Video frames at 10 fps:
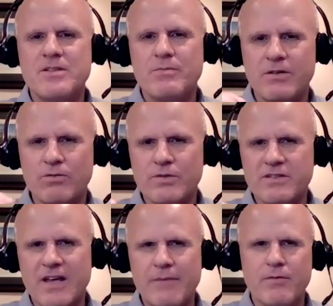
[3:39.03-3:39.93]
to be a real
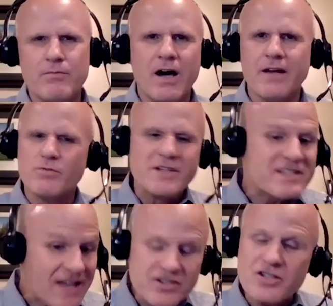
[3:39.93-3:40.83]
top of mind
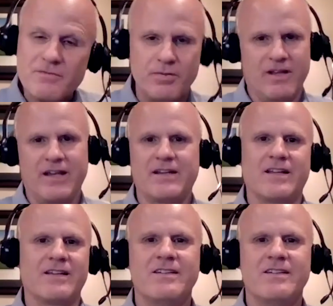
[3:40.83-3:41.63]
recession planning